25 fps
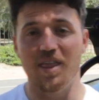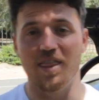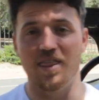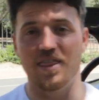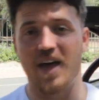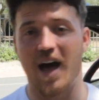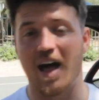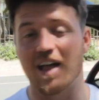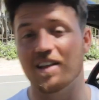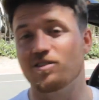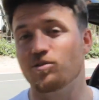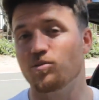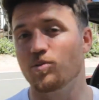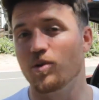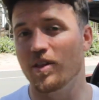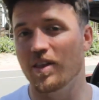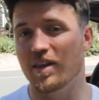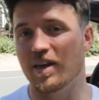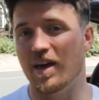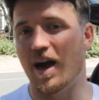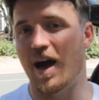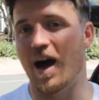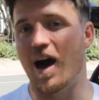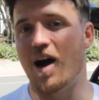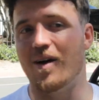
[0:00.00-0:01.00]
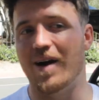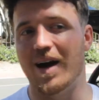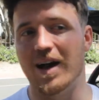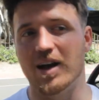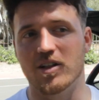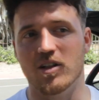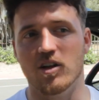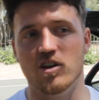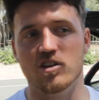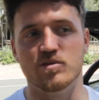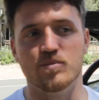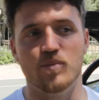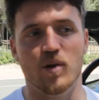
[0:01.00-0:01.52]
That's really how I
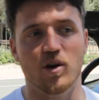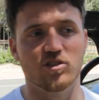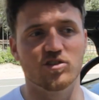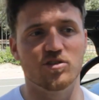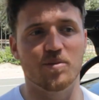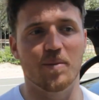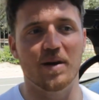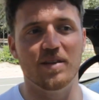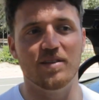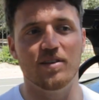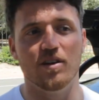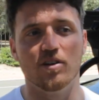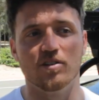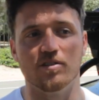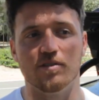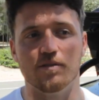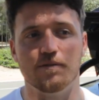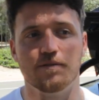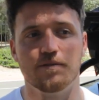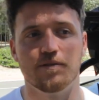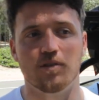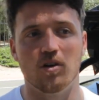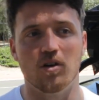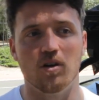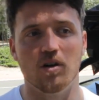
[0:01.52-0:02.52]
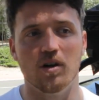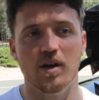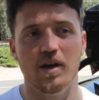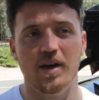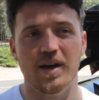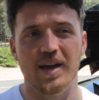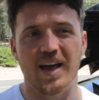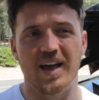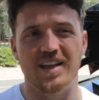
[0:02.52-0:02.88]
close most of my deals in full.